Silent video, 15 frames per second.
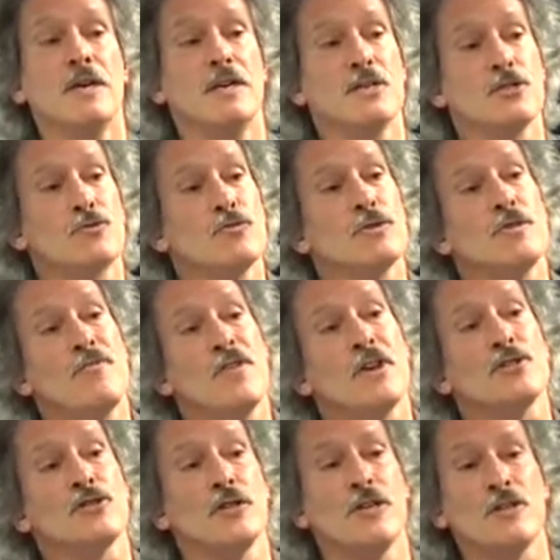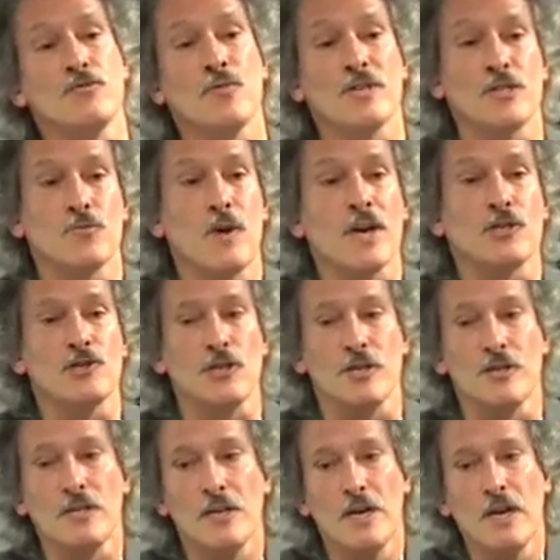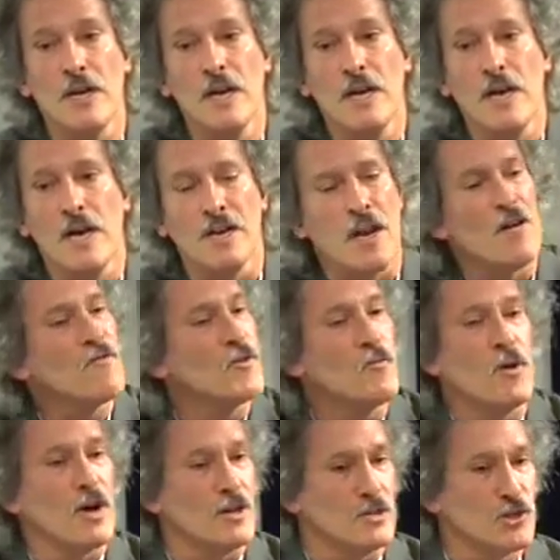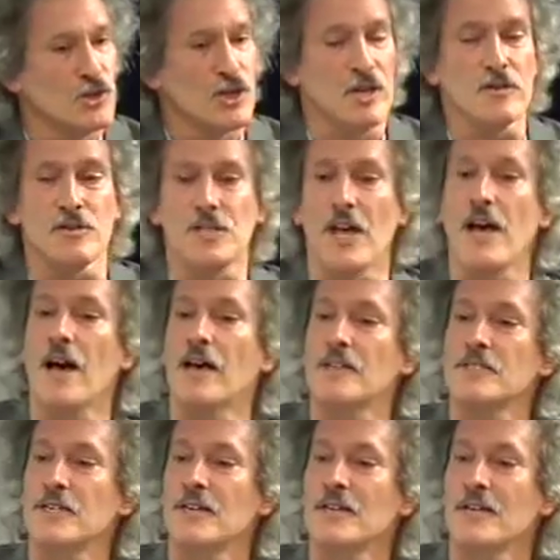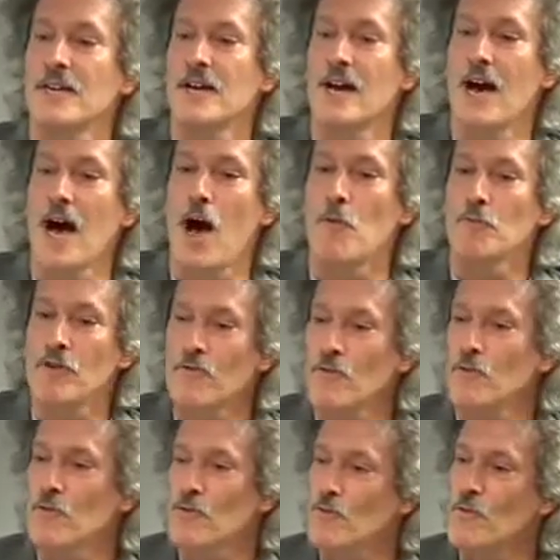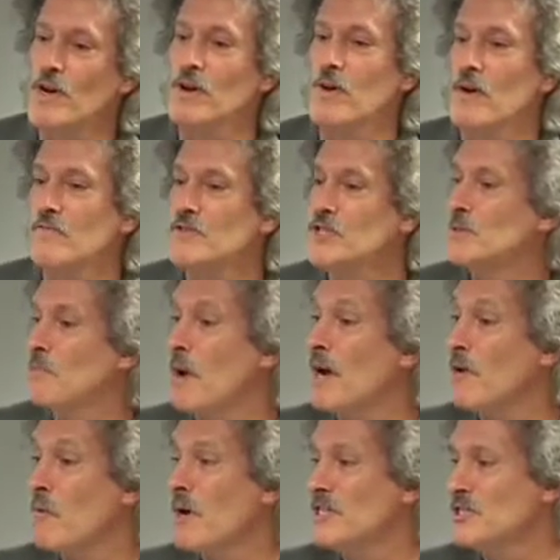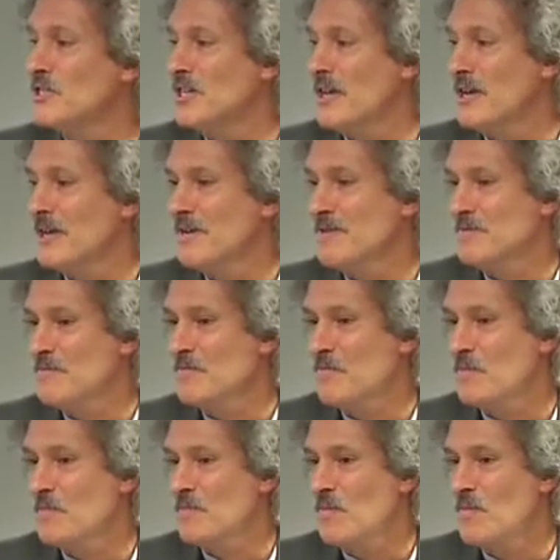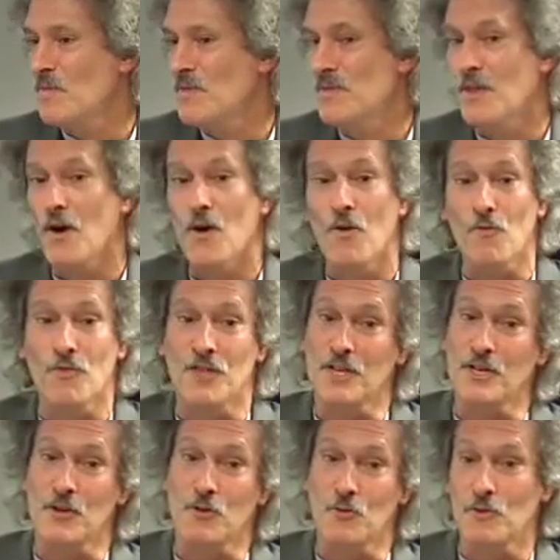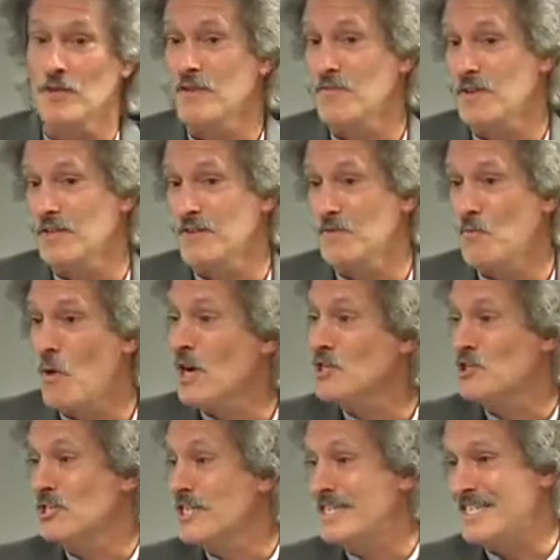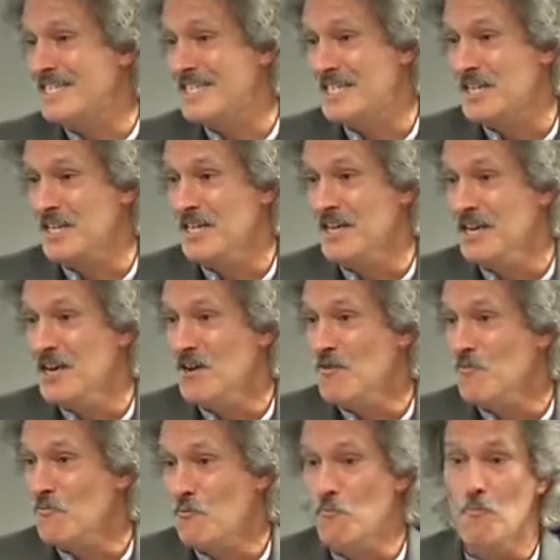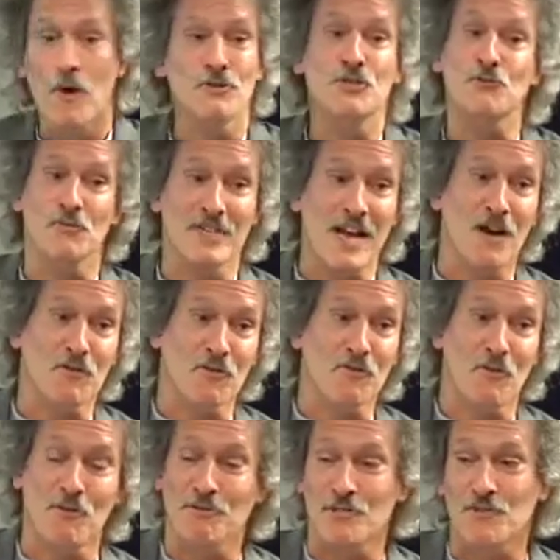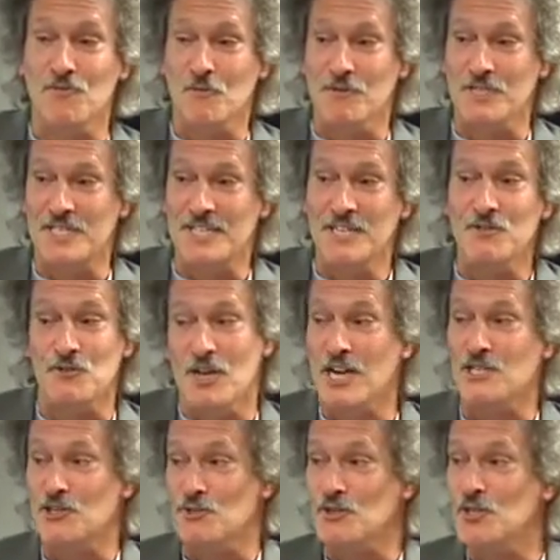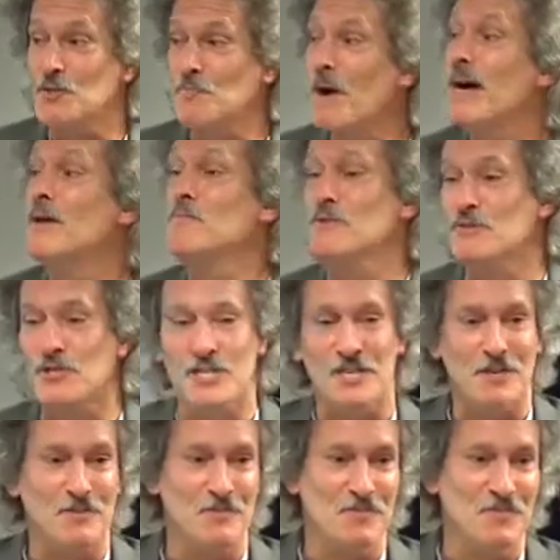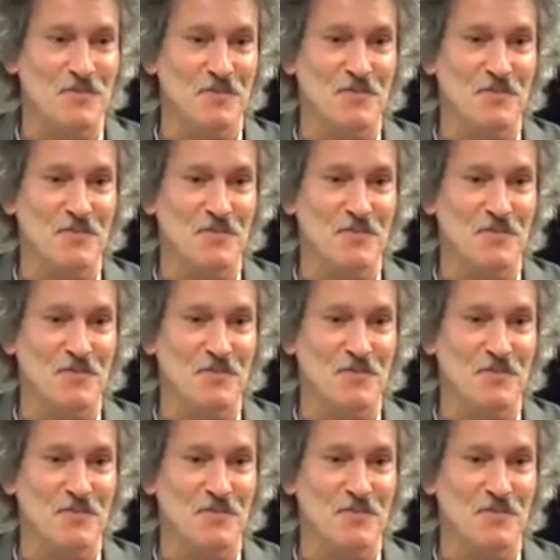in his crucifixion and his resurrection. And everyone shares that. How many of you are aware of Spy Wednesday? Oh, thee who live in Washington, D.C., most renowned, of course, for its International Spy Museum.